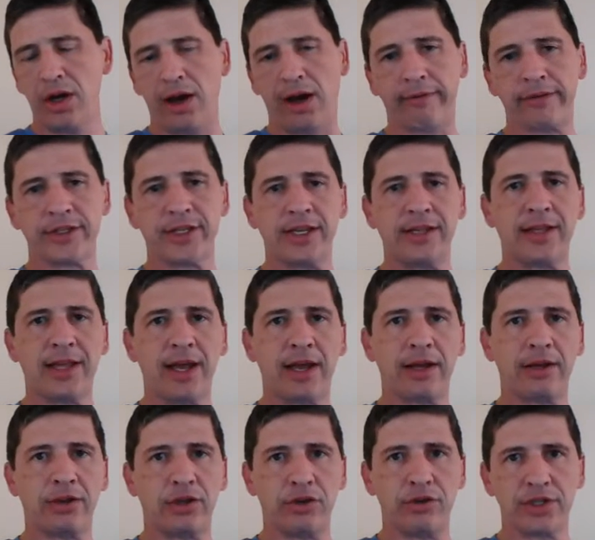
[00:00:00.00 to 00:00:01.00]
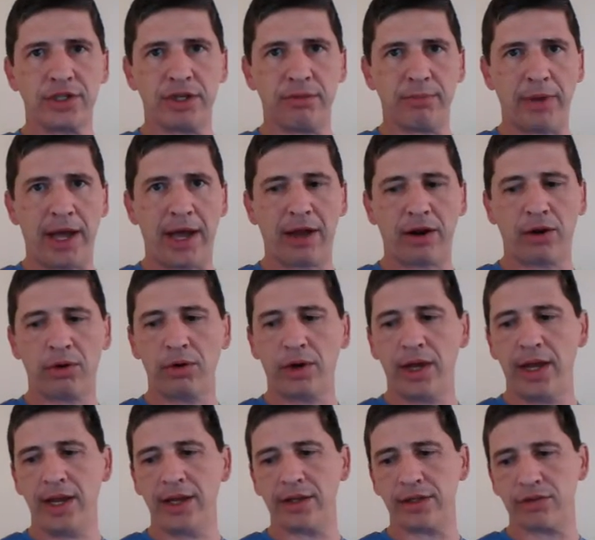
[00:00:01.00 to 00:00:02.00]
I've seen that used in battle.
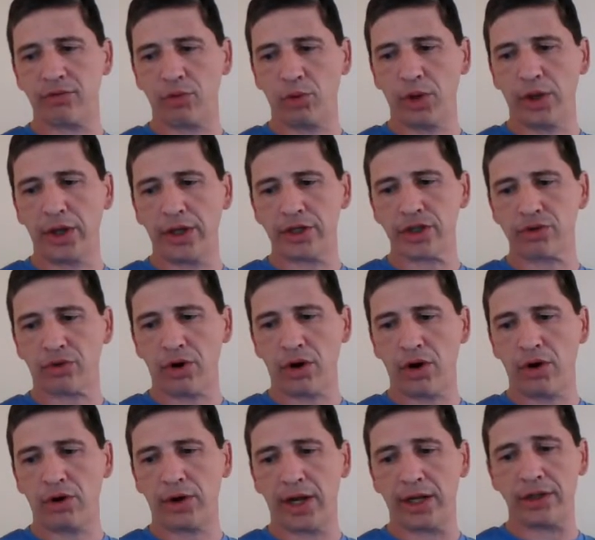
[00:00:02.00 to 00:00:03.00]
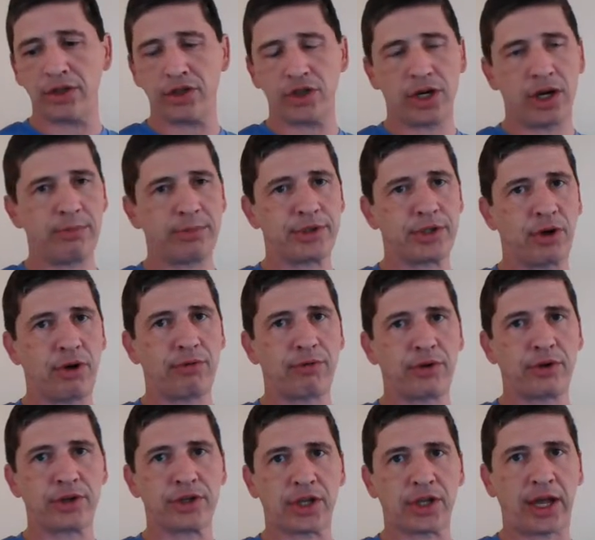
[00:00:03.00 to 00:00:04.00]
It is really strong. It jumps
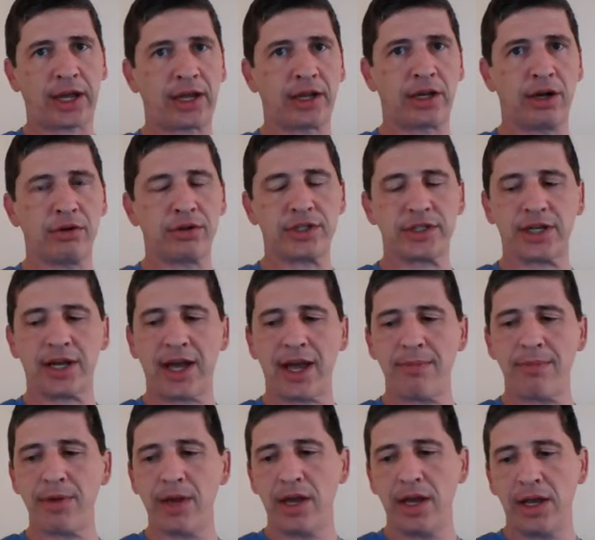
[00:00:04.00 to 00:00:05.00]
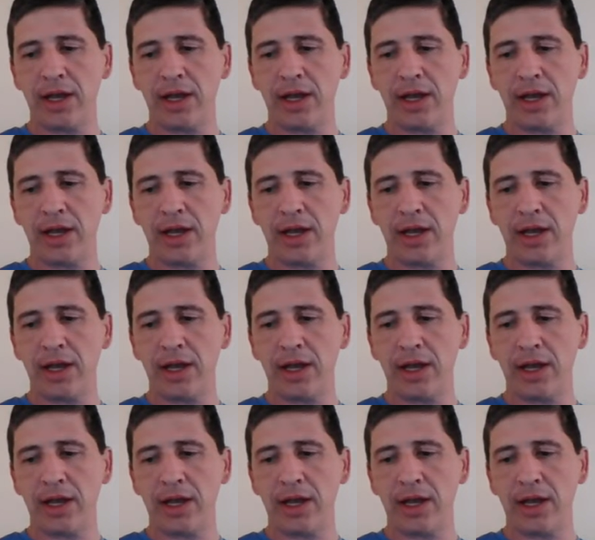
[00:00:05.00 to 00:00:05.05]
over. It's like a ghost type.